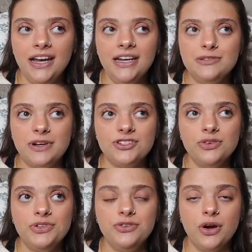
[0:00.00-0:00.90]
especially
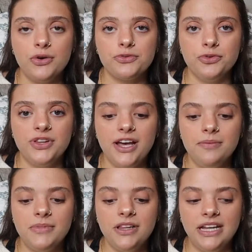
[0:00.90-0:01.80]
when you go through
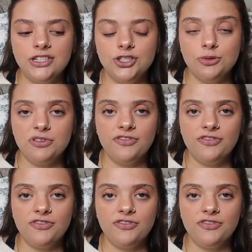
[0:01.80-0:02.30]
them like super